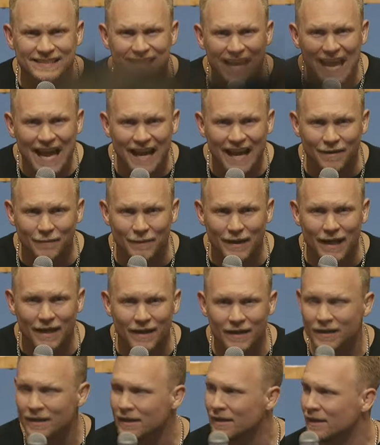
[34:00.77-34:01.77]
is that, man?
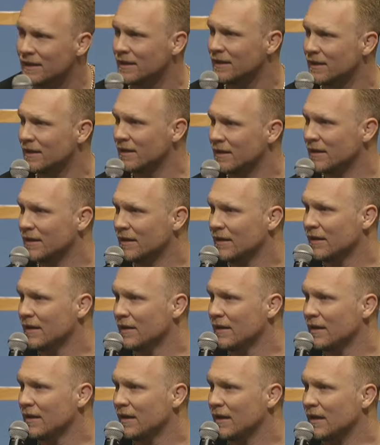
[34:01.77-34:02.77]

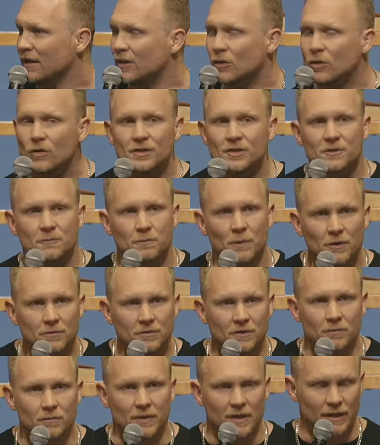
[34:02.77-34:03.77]
And the Lord
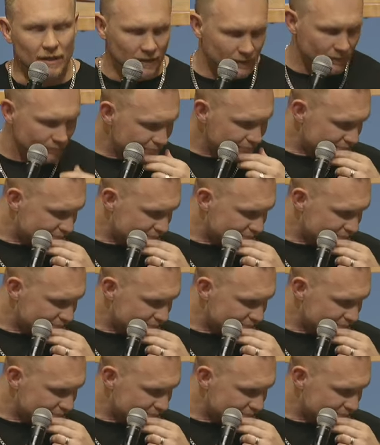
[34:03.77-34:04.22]
spoke to me,